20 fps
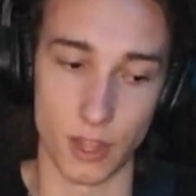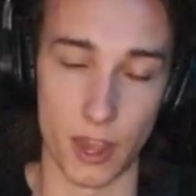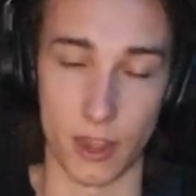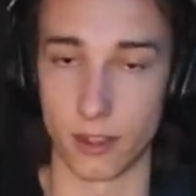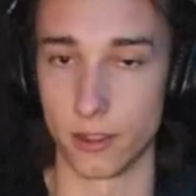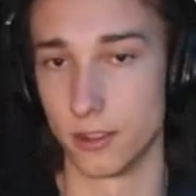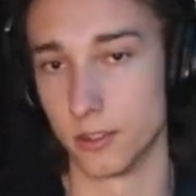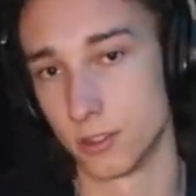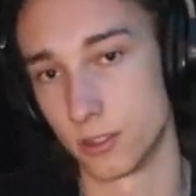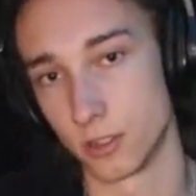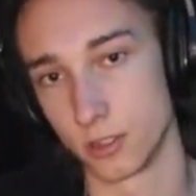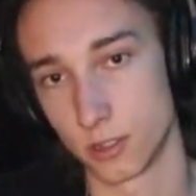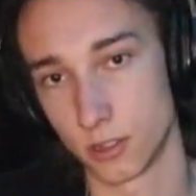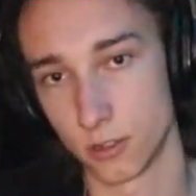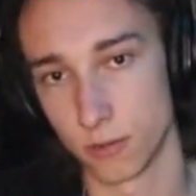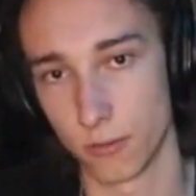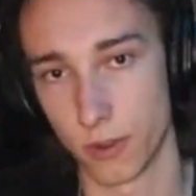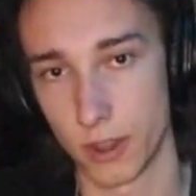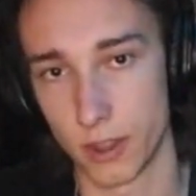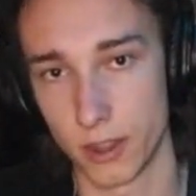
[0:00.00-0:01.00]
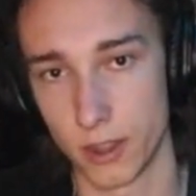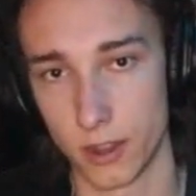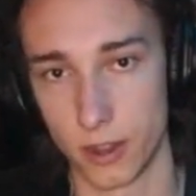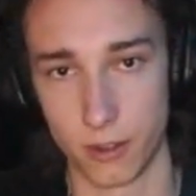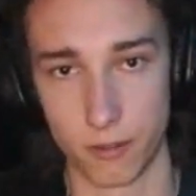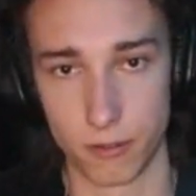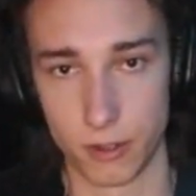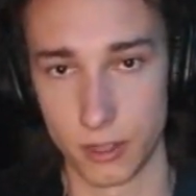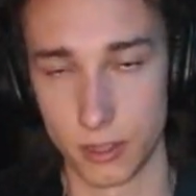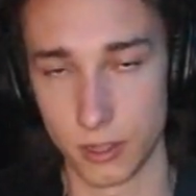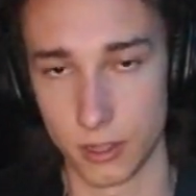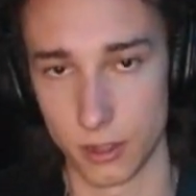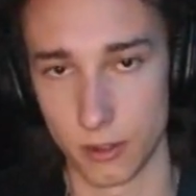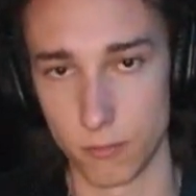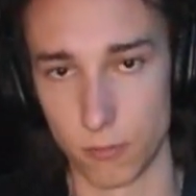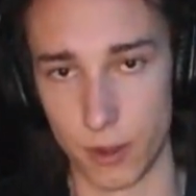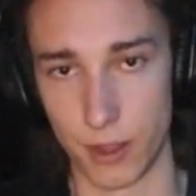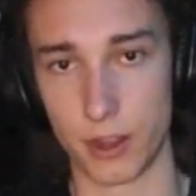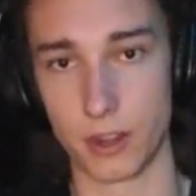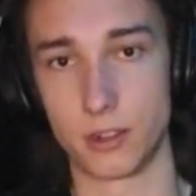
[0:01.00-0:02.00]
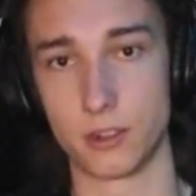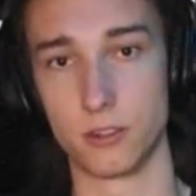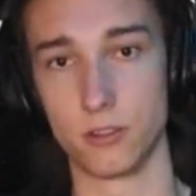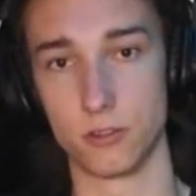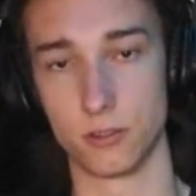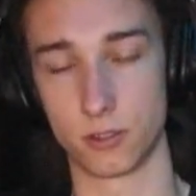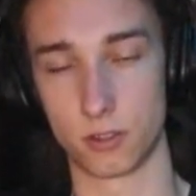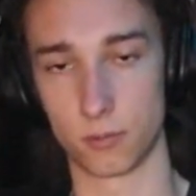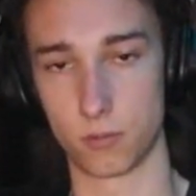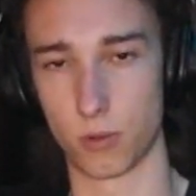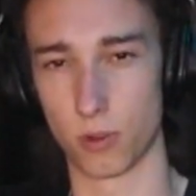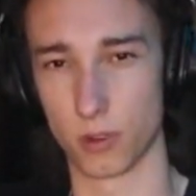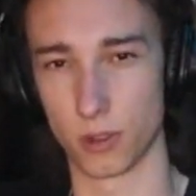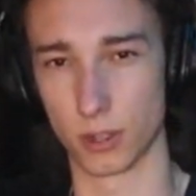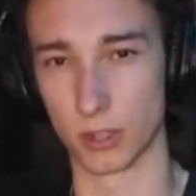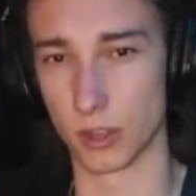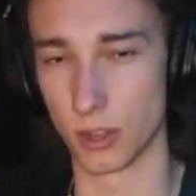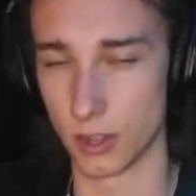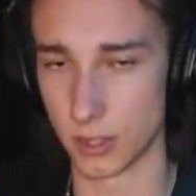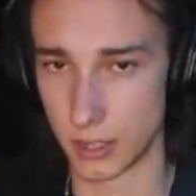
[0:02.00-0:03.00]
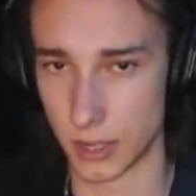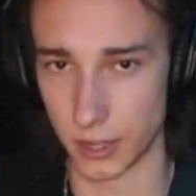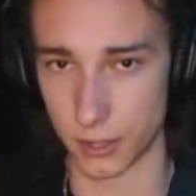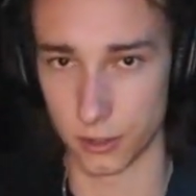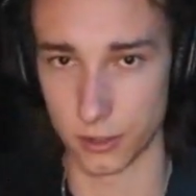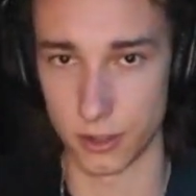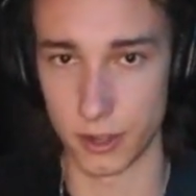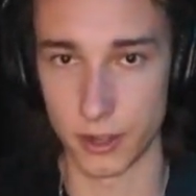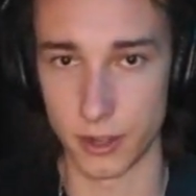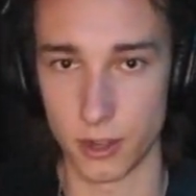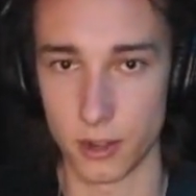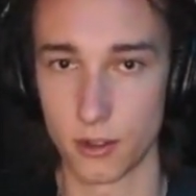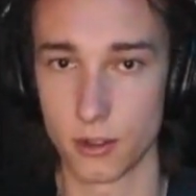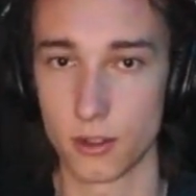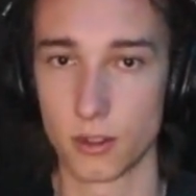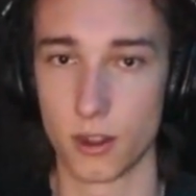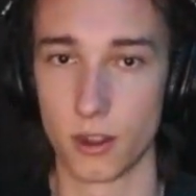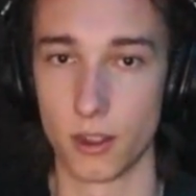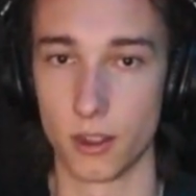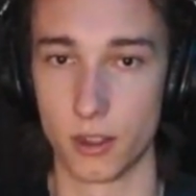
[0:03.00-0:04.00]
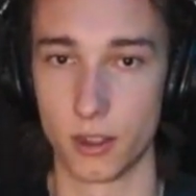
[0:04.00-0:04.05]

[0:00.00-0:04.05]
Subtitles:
Yeah, it's just a really good way to support the content creator,